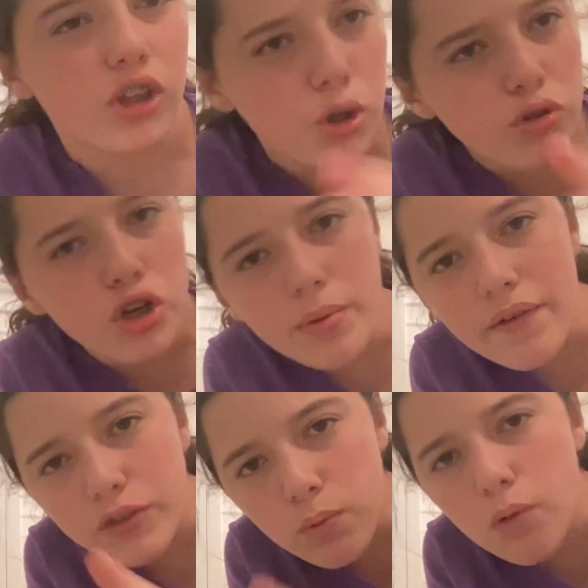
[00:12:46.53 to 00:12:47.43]
YouTube,
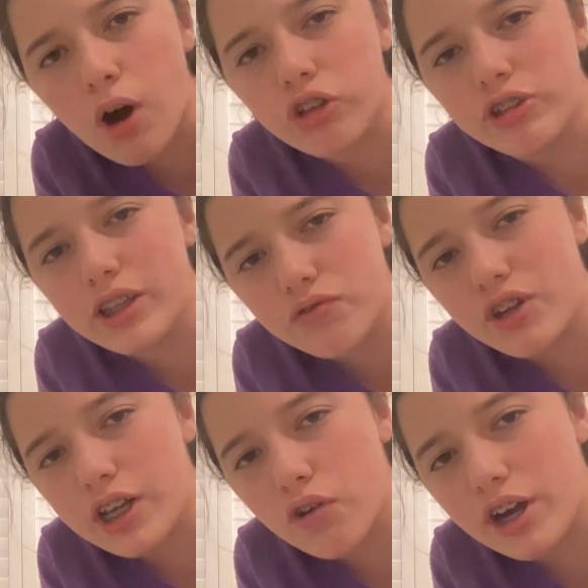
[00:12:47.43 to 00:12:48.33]
if you are watching this
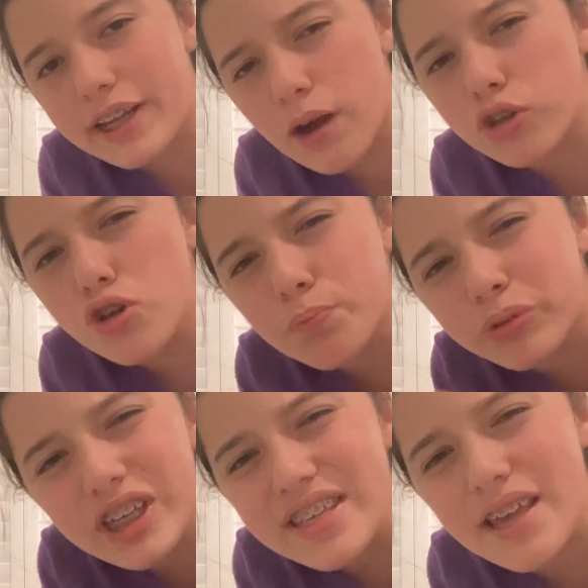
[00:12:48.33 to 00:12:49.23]
video right now, can you
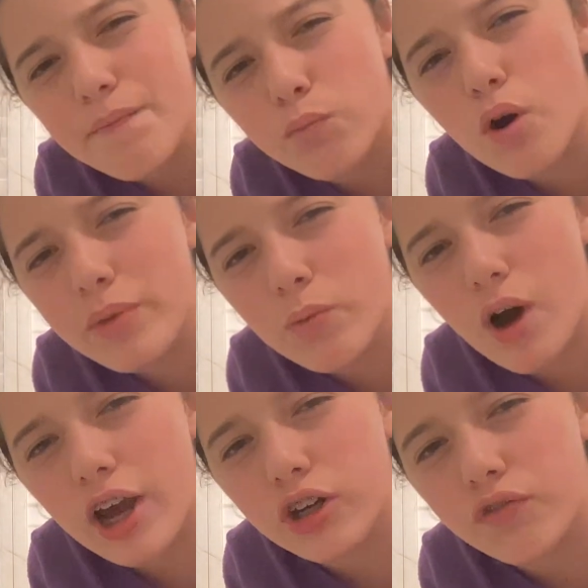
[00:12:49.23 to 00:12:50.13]
please inform me
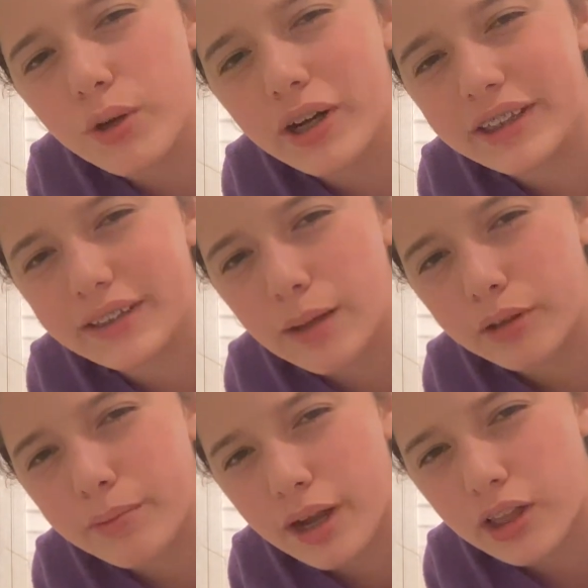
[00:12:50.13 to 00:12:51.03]
why I know if you are
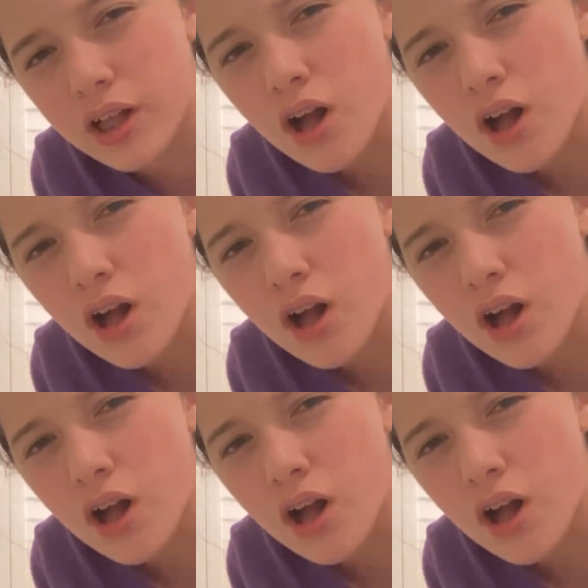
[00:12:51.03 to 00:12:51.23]
disabling my